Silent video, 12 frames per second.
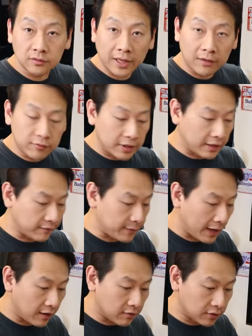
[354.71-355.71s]
now we have
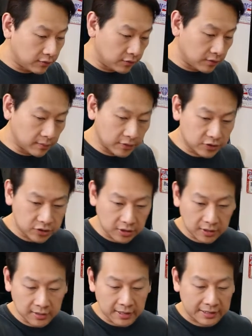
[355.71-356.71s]
power to the
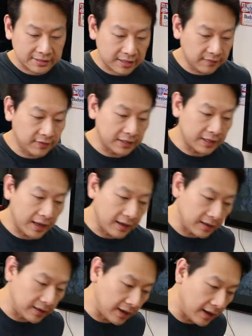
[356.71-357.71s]
machine. Let's give it
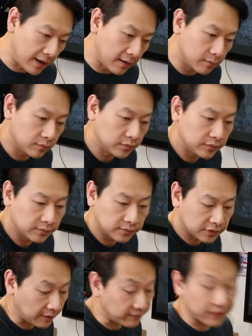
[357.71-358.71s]
a
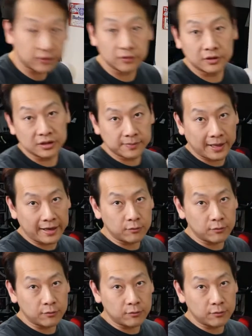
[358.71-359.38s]
something to display